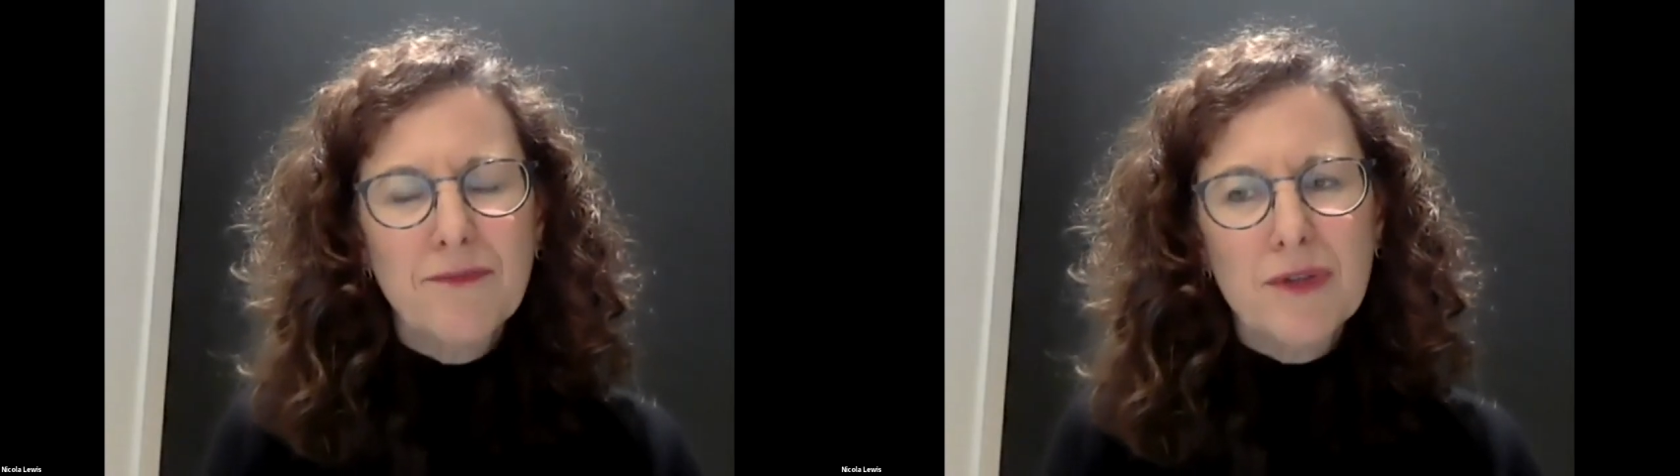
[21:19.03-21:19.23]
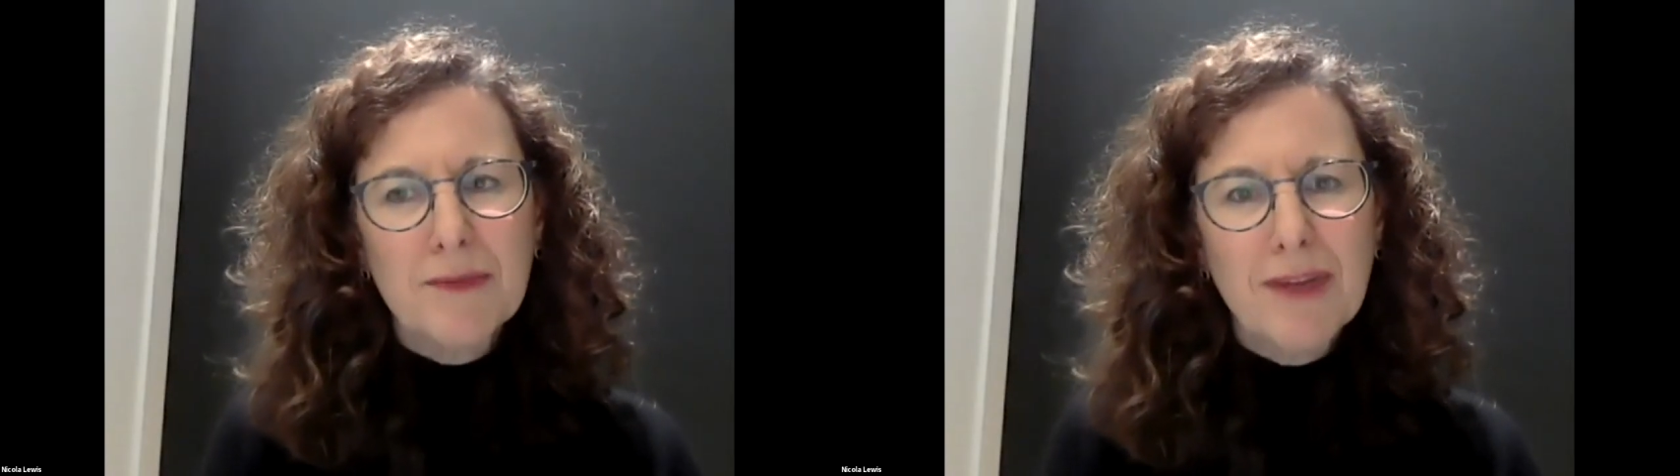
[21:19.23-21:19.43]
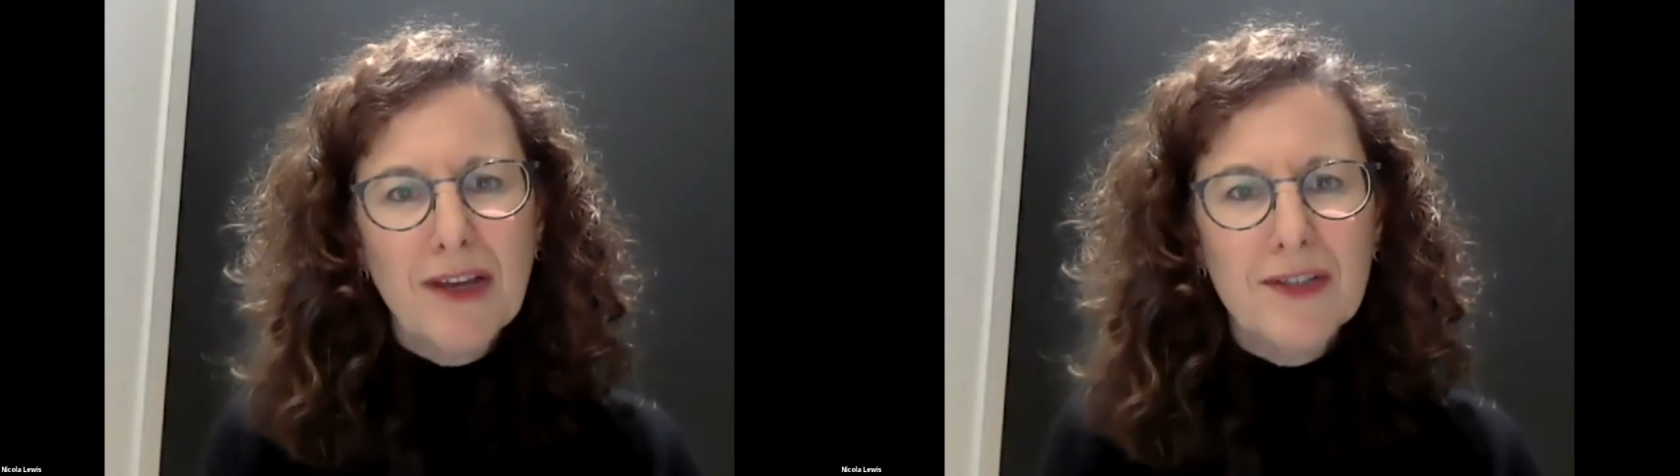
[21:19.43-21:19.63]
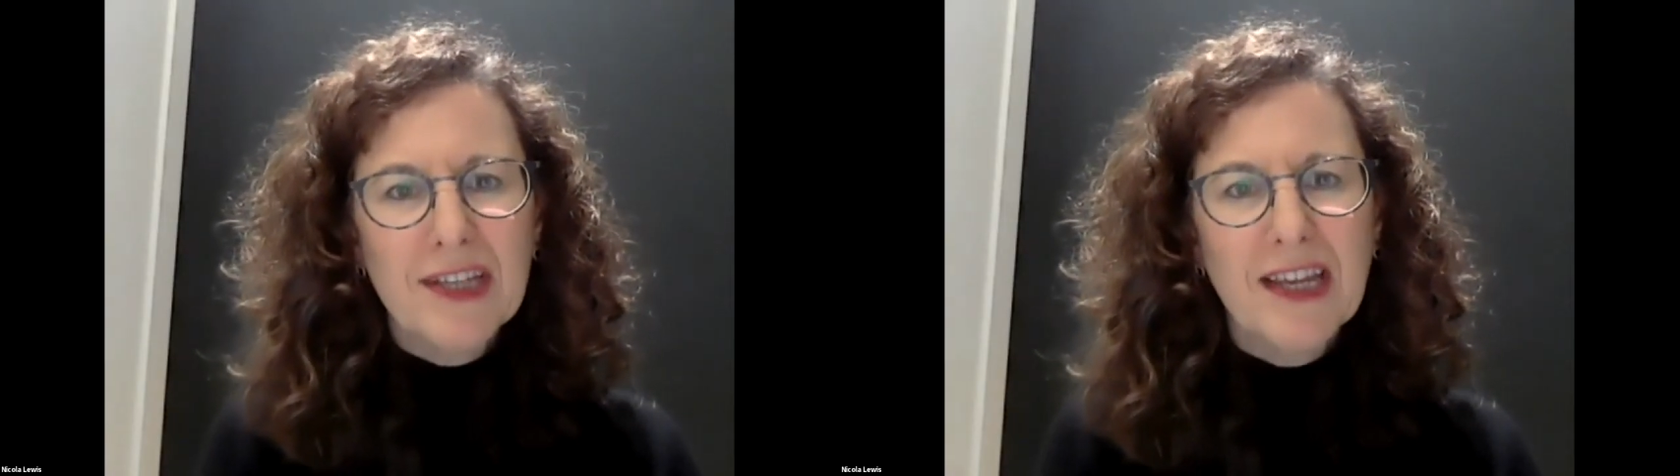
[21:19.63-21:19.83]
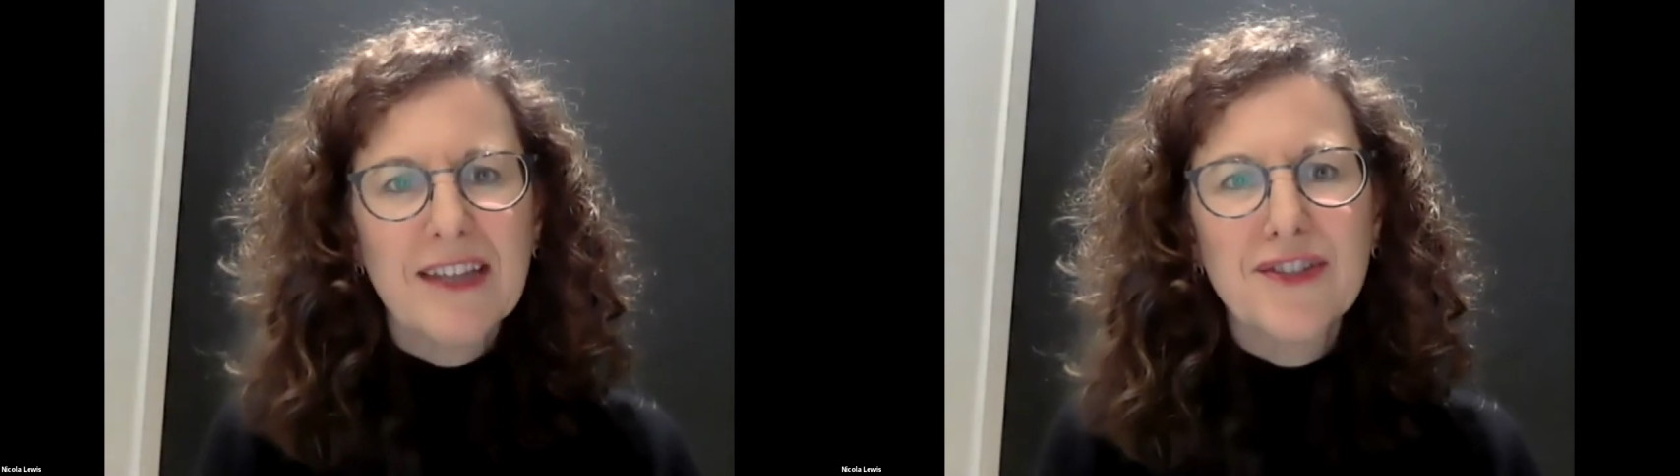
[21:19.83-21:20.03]
possibly
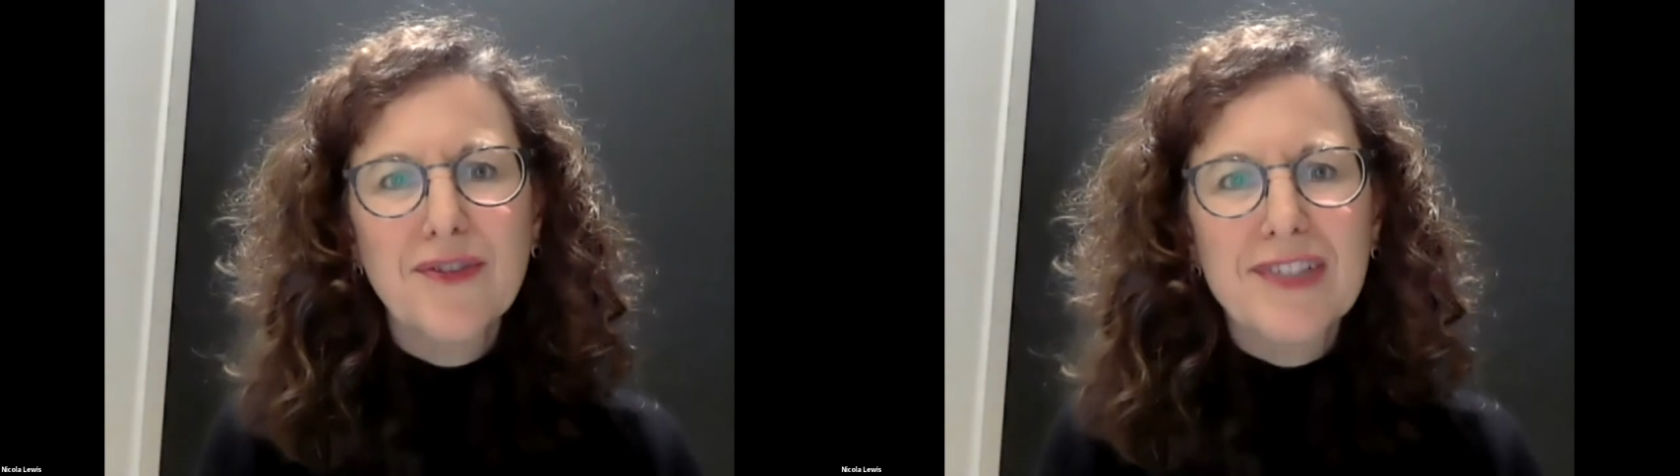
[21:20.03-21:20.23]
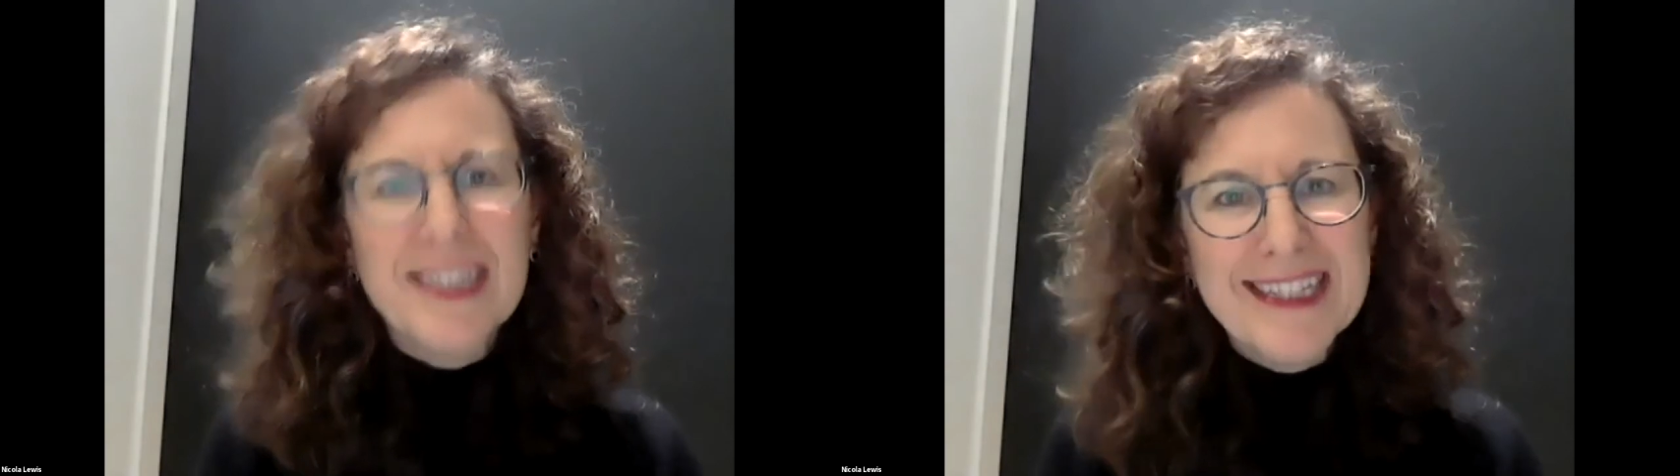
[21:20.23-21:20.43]
instructing